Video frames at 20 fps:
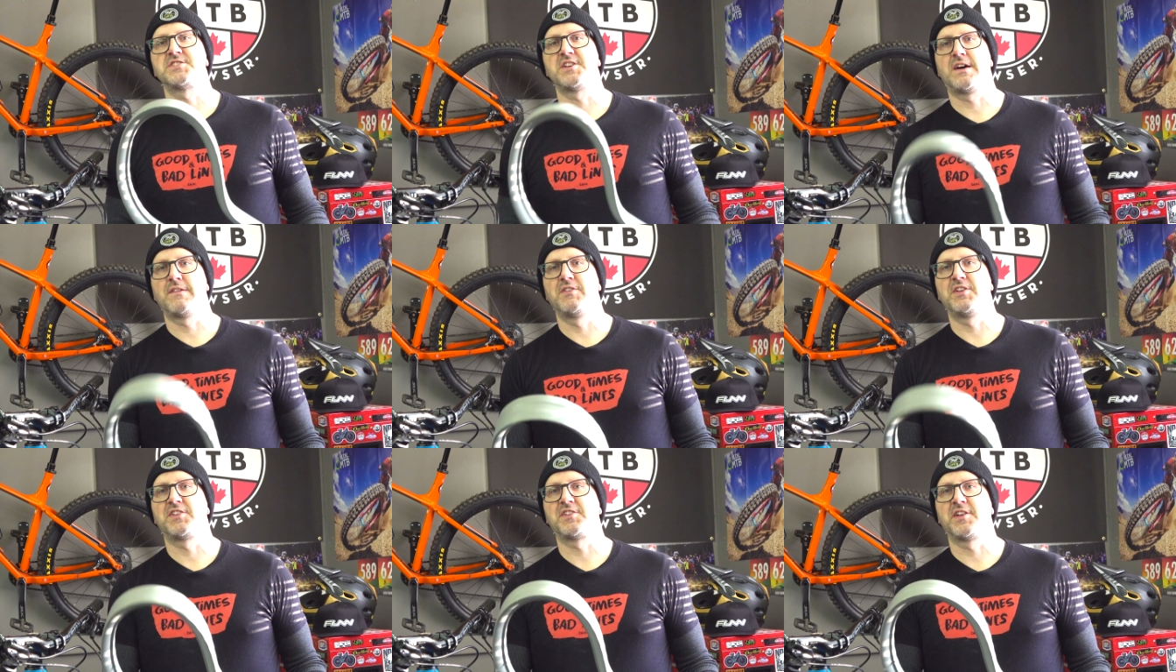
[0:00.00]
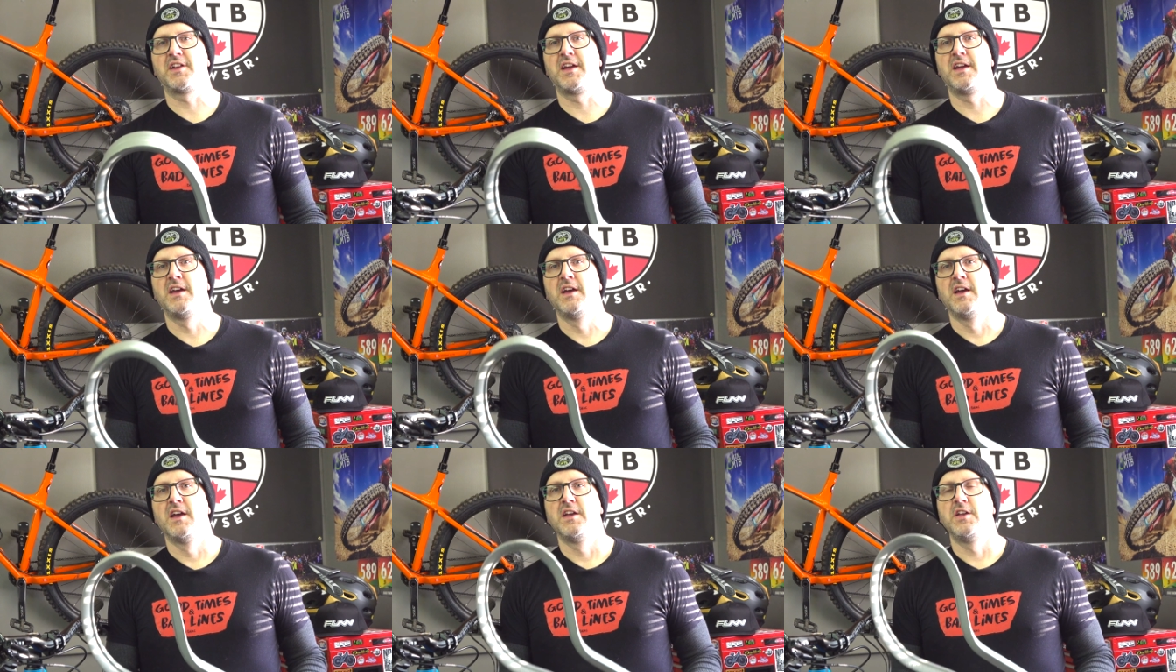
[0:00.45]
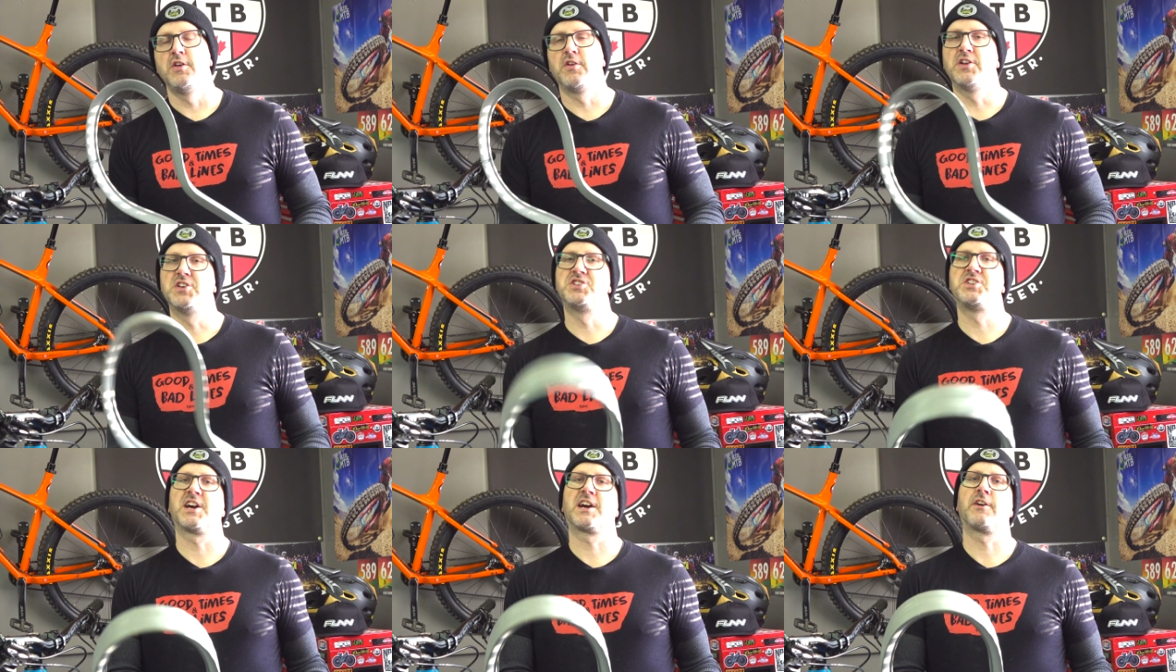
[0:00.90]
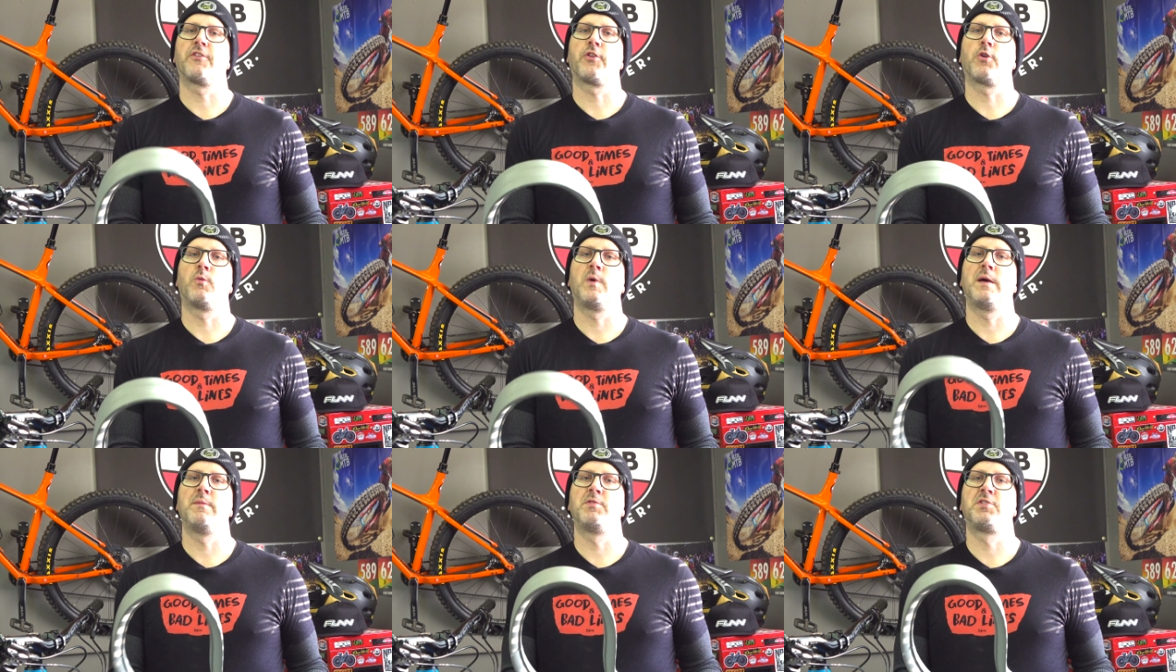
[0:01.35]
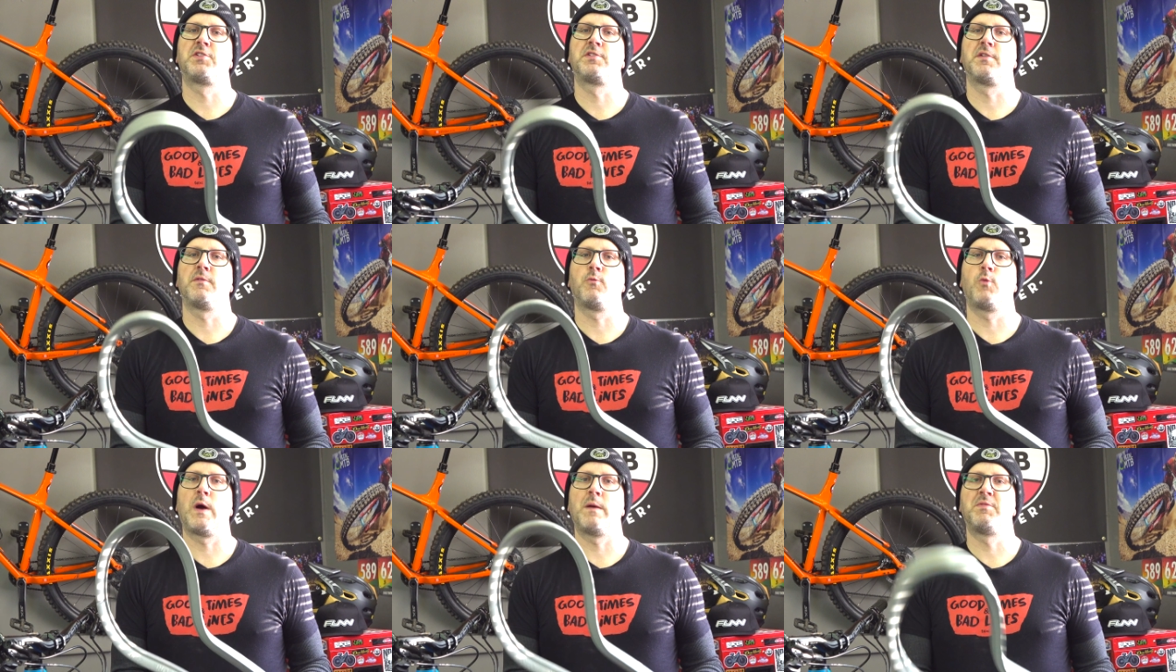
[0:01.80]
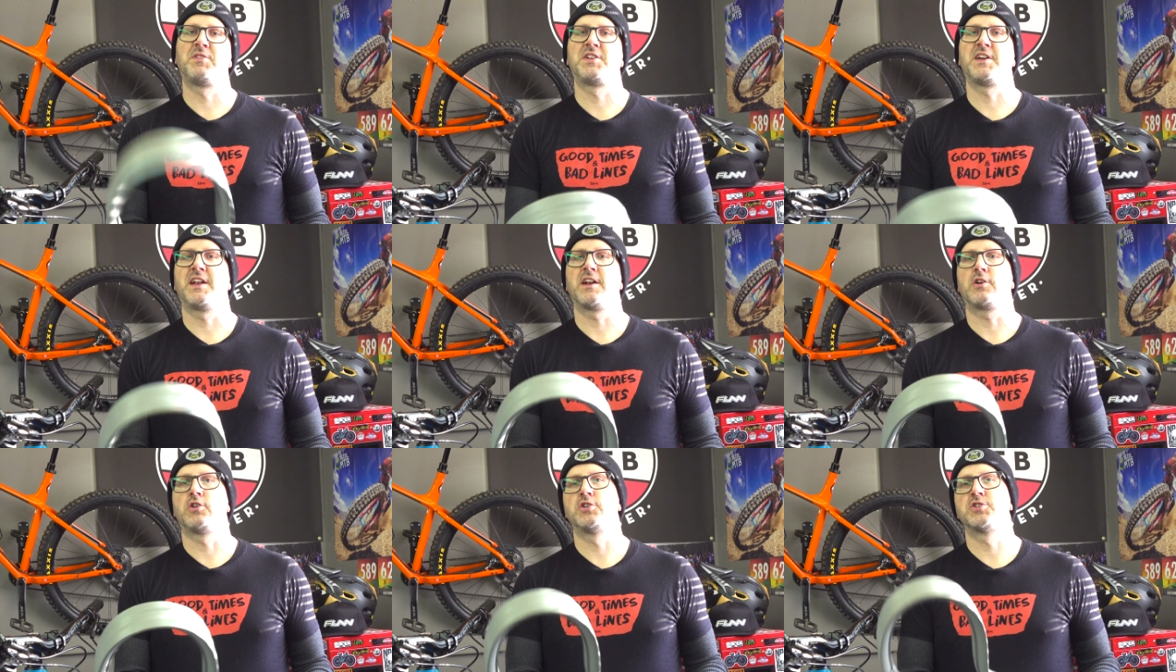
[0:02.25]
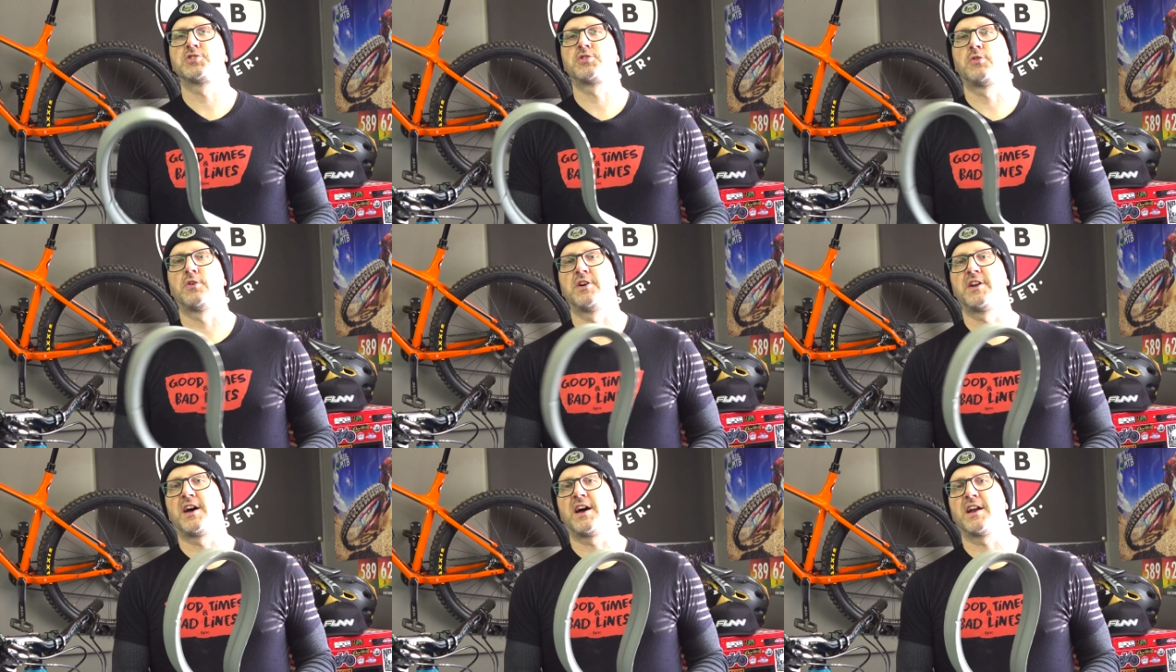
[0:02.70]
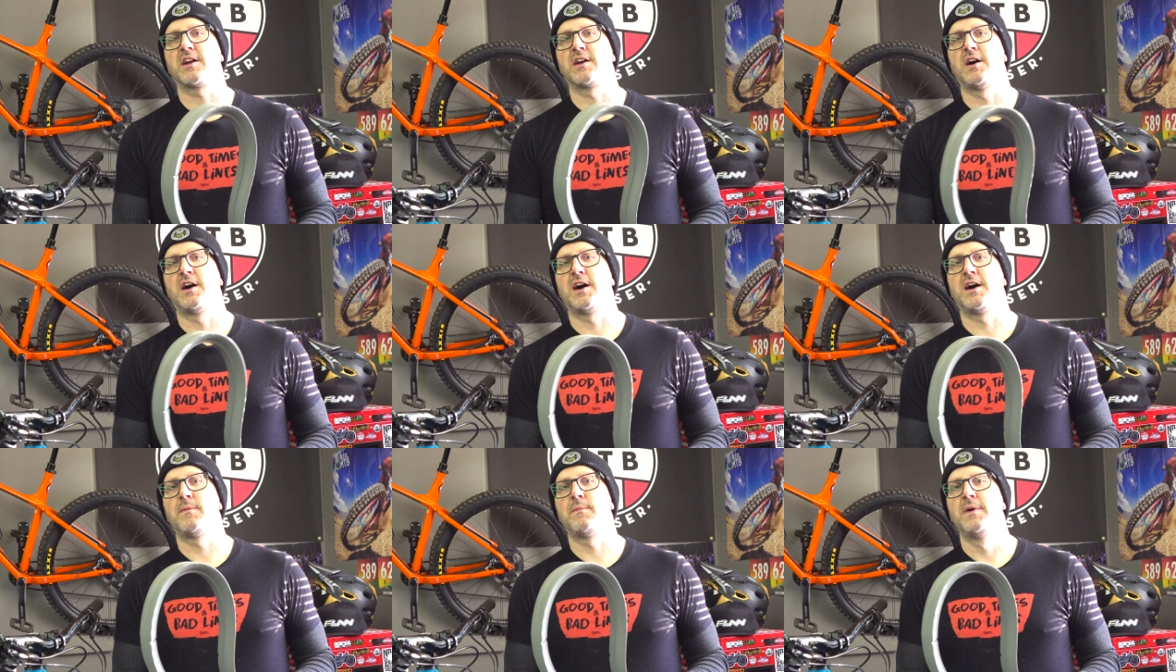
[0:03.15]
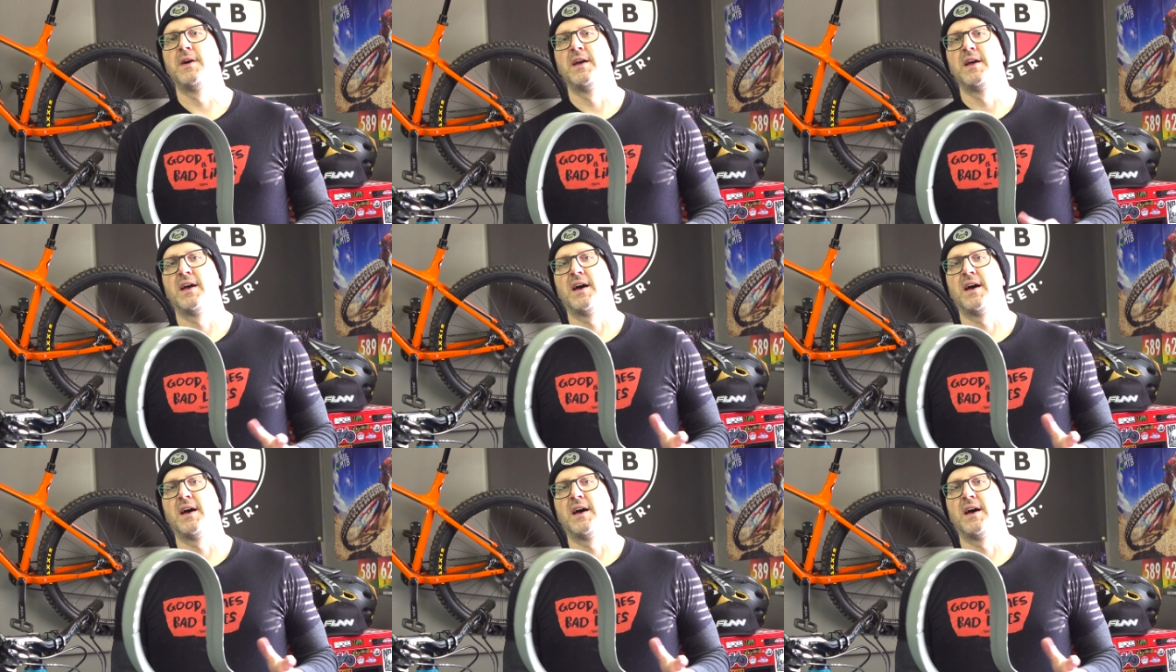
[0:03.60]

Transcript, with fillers: and obviously you can check out their webs website at cushcore.com.